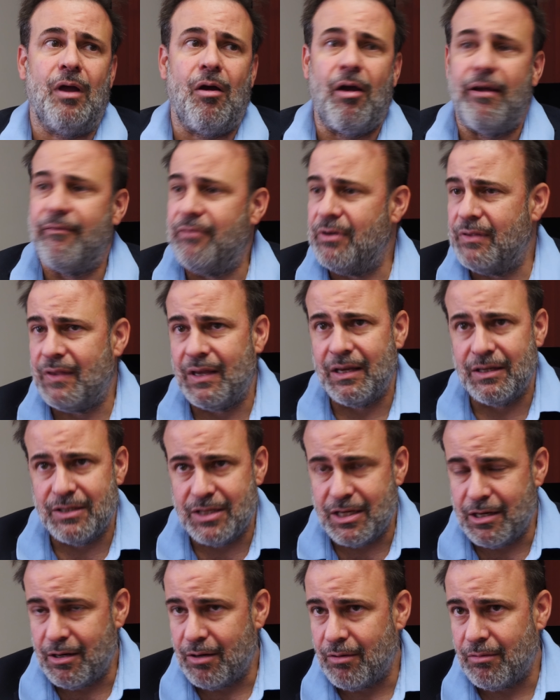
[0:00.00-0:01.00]
Everything is
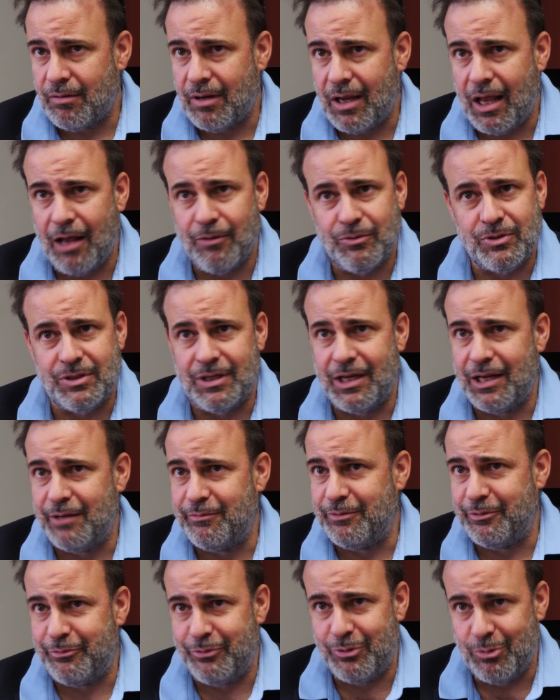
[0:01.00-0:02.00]
here outside
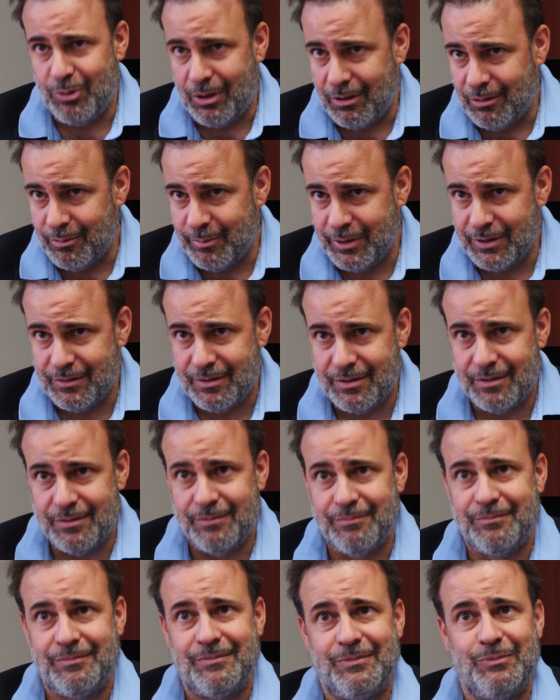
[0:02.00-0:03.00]
of a few elements.
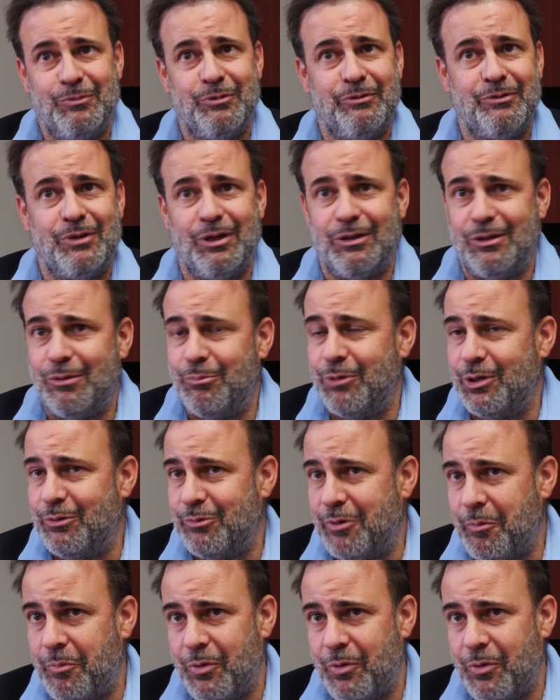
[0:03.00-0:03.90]
We've got the mineral